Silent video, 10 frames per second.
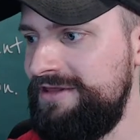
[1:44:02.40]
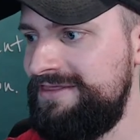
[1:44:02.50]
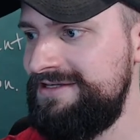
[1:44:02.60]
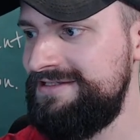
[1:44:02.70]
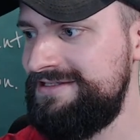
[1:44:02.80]

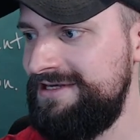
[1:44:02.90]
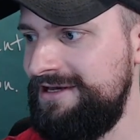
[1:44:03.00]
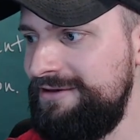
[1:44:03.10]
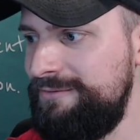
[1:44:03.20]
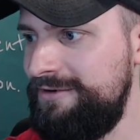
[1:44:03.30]
this
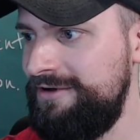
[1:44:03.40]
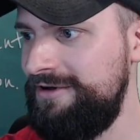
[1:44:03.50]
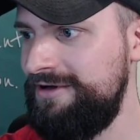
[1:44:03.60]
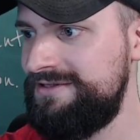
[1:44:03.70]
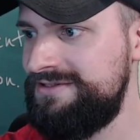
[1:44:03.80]
thing
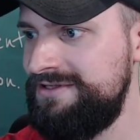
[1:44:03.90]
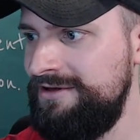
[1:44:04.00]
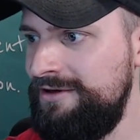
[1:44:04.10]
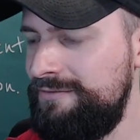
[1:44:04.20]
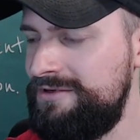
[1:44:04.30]
works.
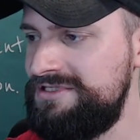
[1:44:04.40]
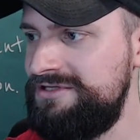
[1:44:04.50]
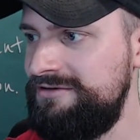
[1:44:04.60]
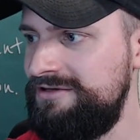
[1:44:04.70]
What's new in the